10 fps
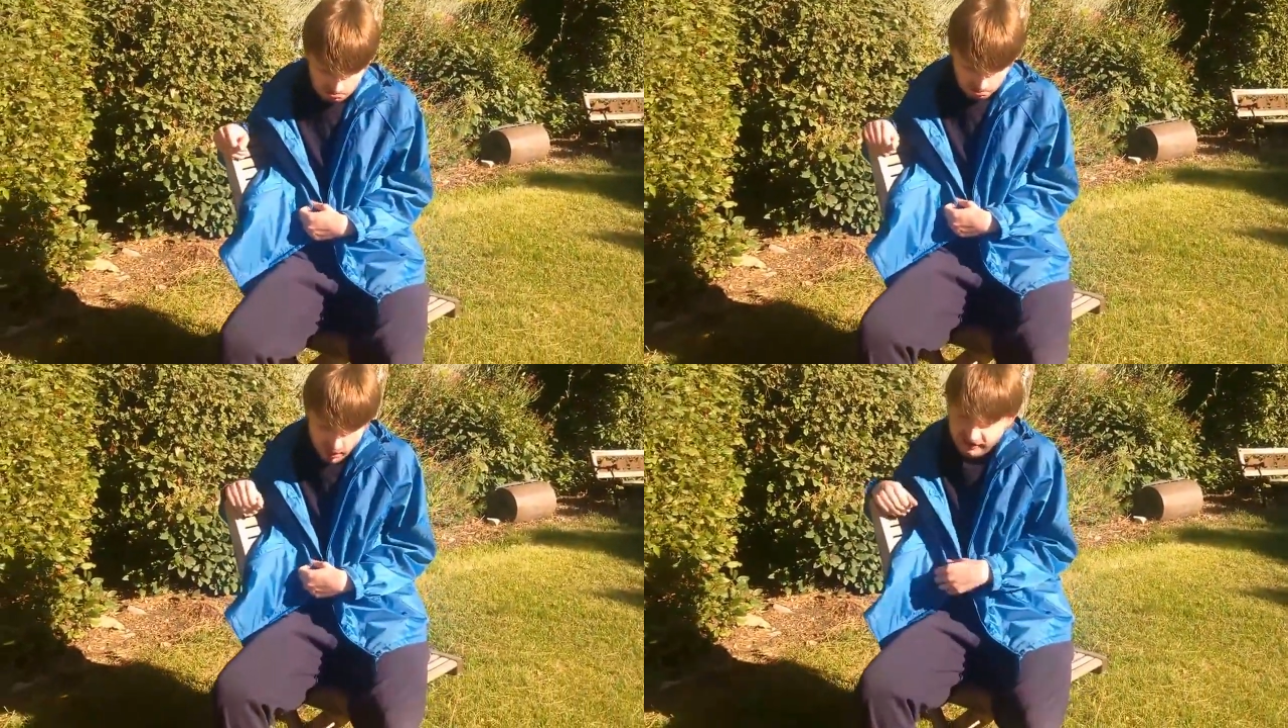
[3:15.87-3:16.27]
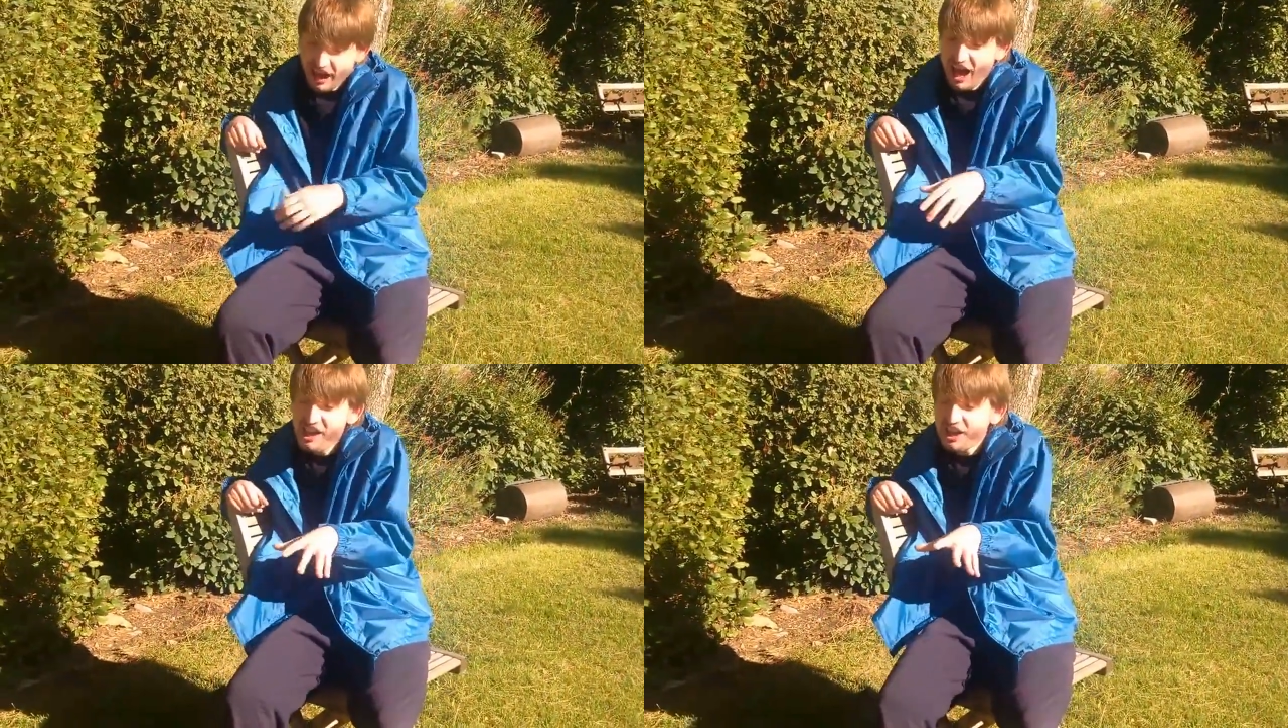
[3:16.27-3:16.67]
But
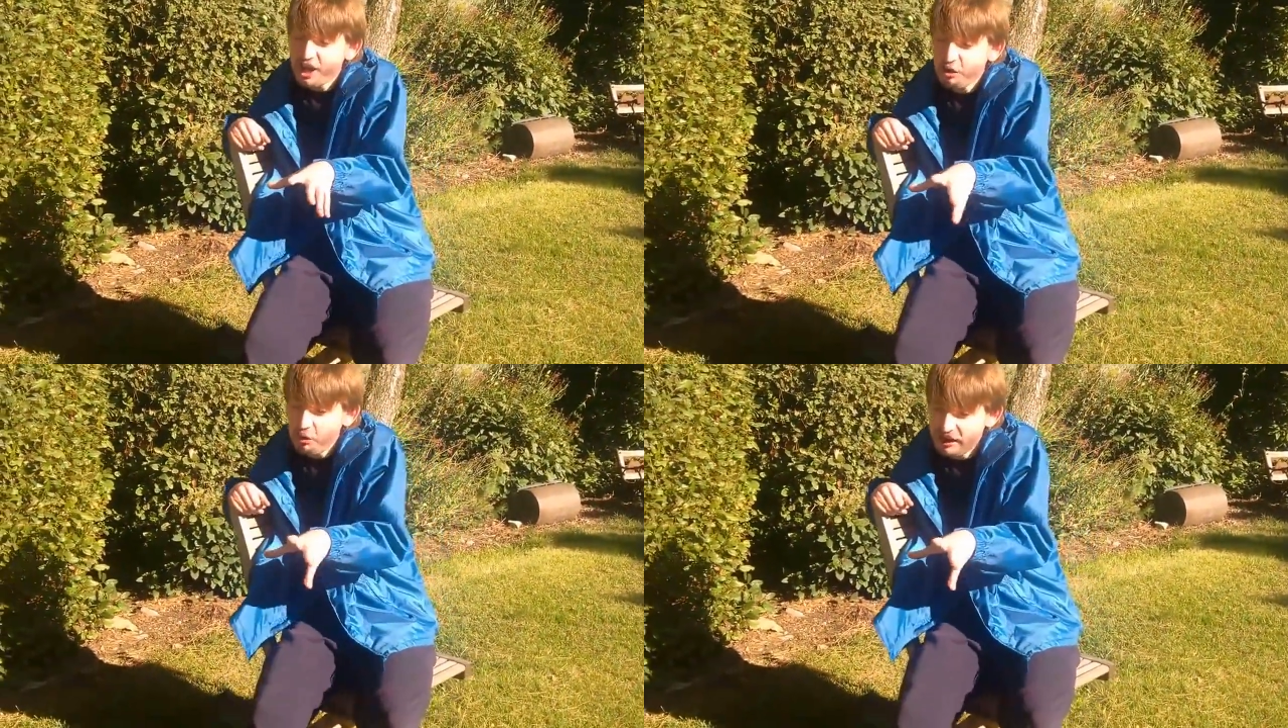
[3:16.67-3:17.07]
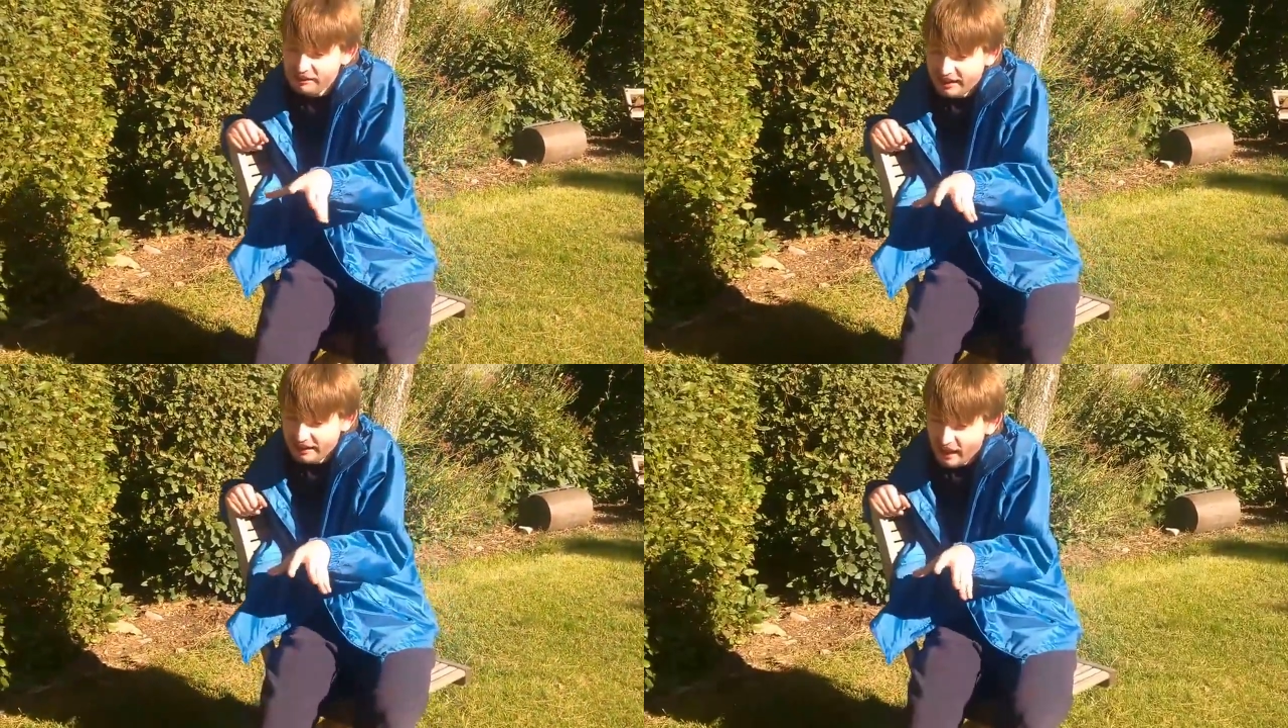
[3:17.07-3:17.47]
I
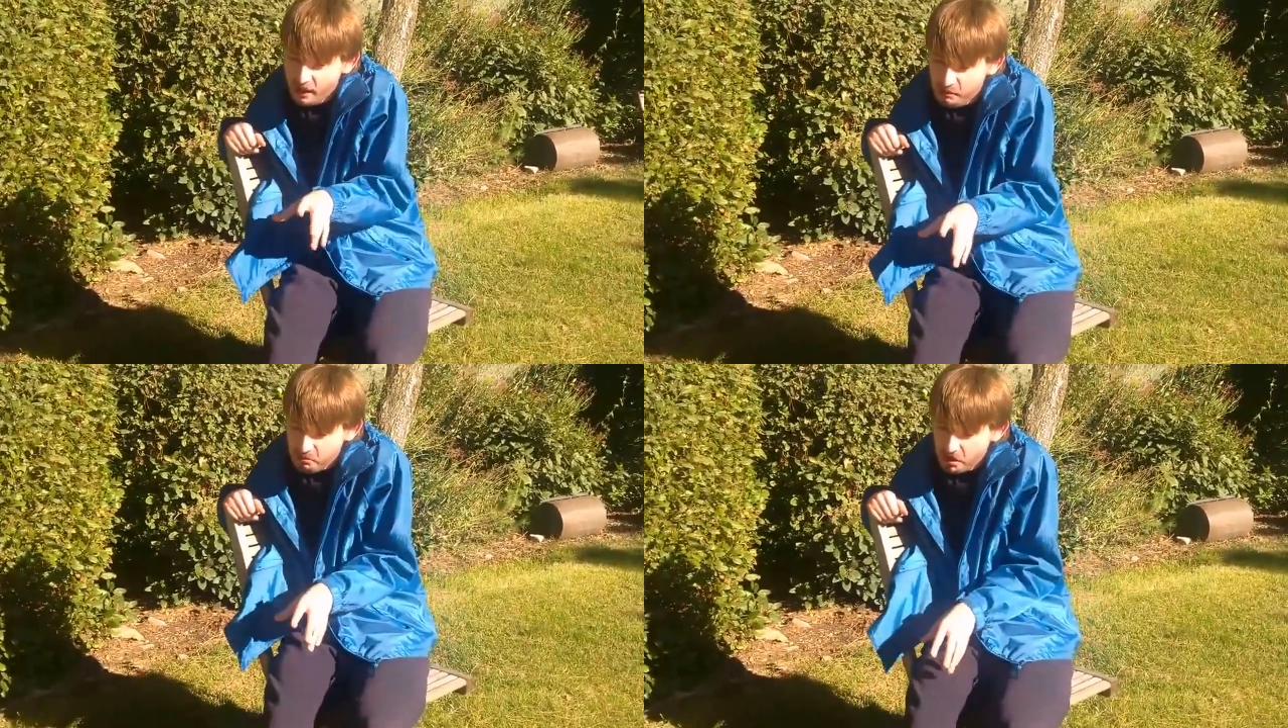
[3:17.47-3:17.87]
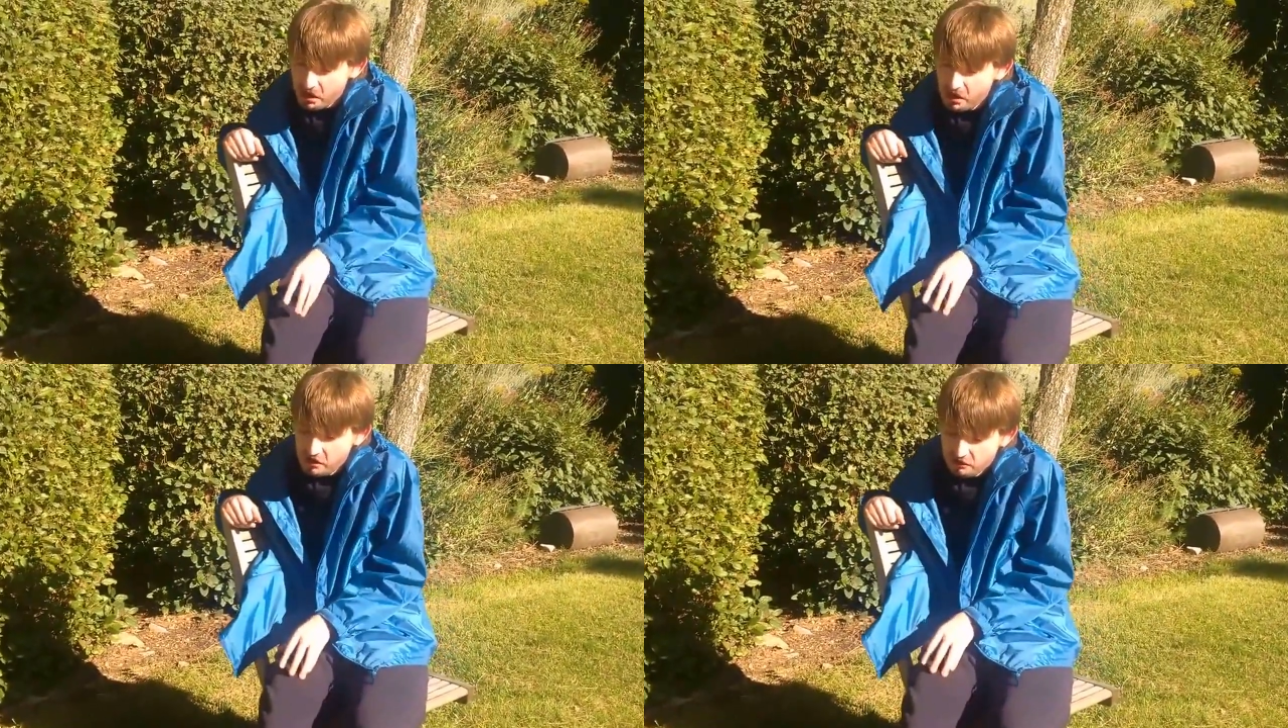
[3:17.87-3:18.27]
requited him
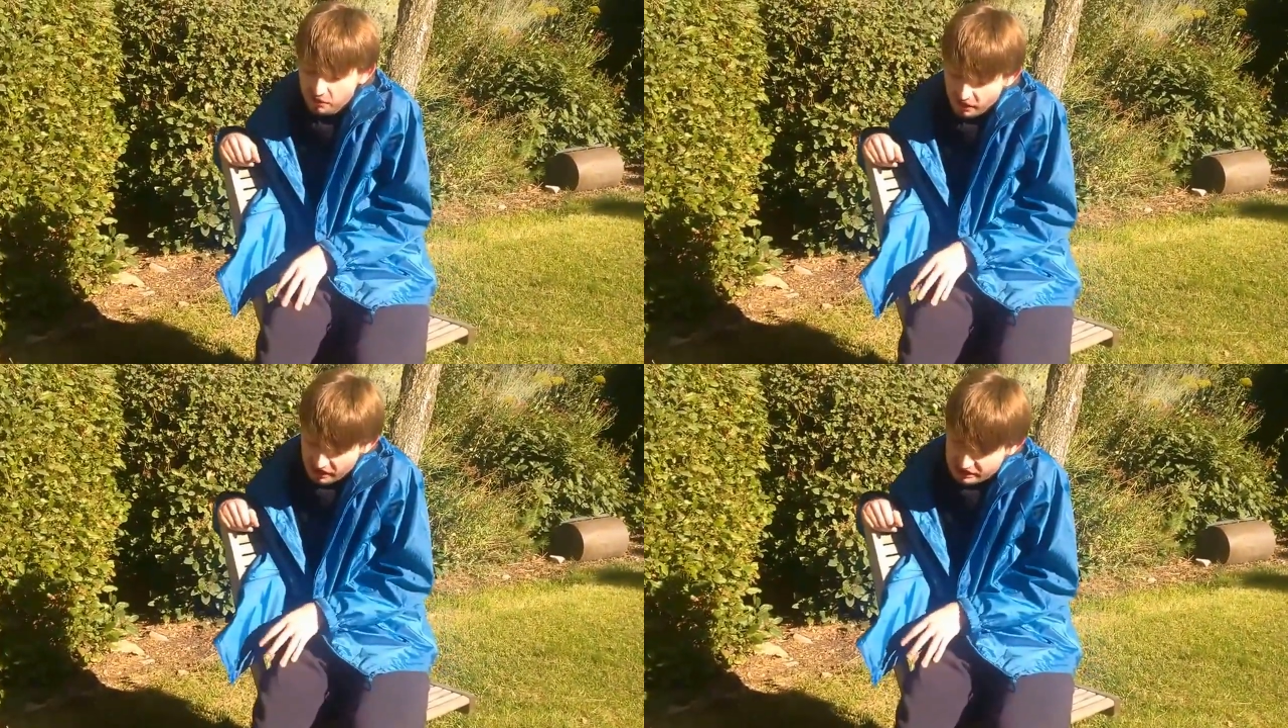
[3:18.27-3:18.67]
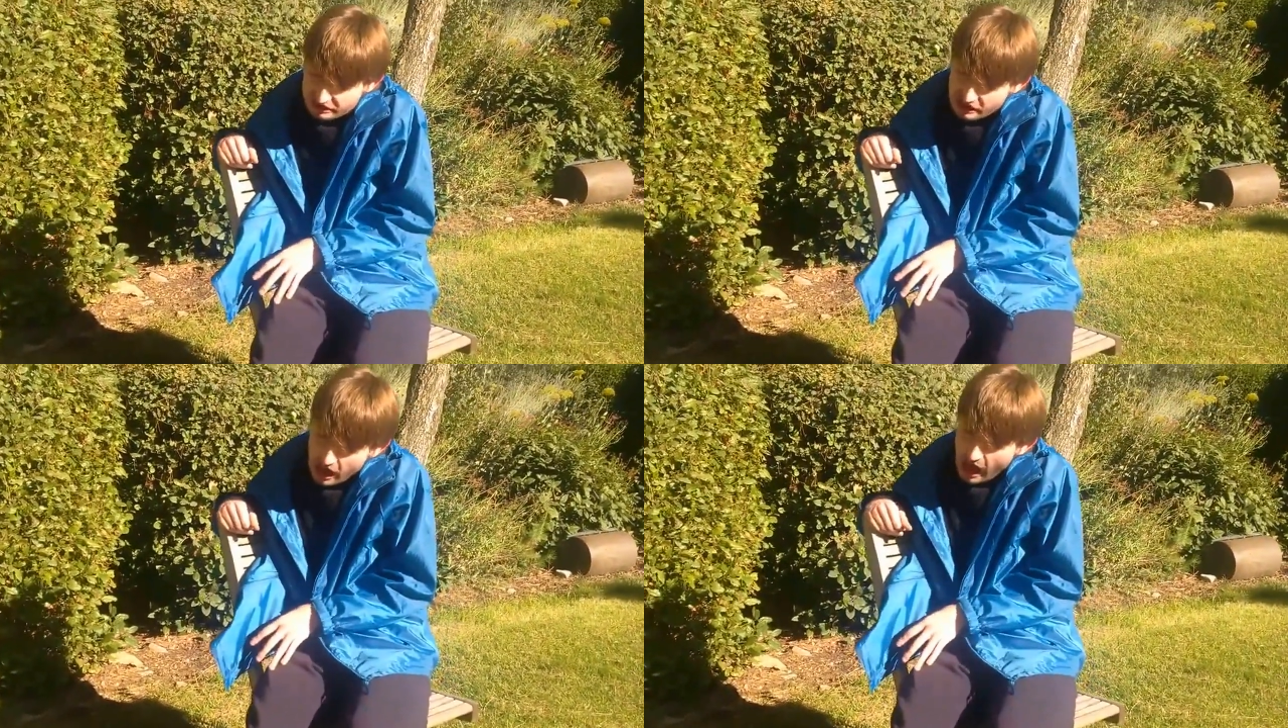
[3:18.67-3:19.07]
for
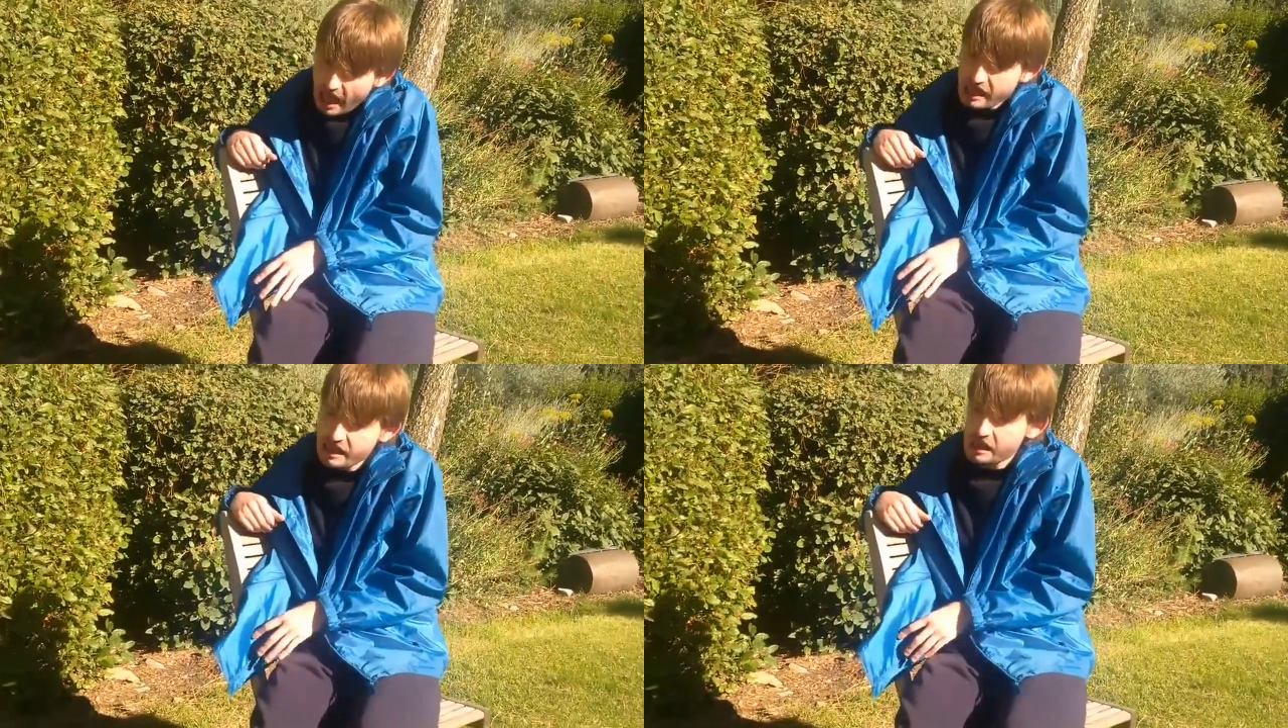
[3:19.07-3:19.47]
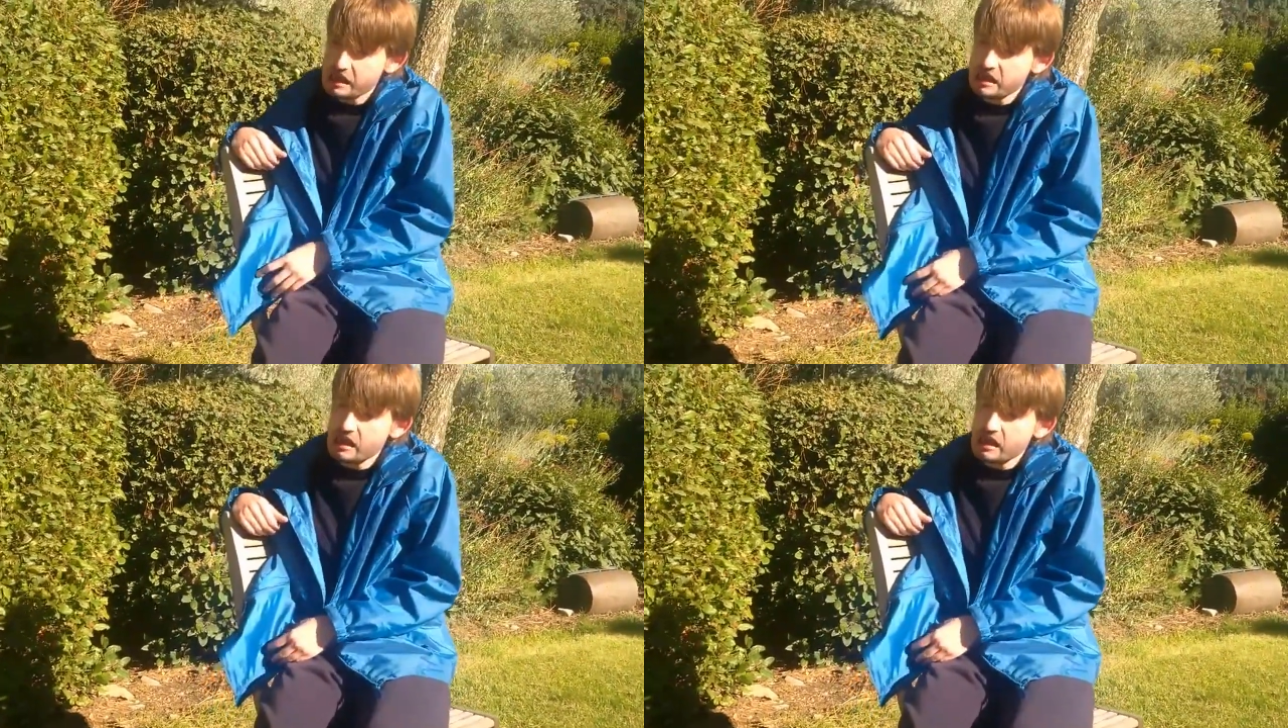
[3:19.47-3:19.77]
his lie.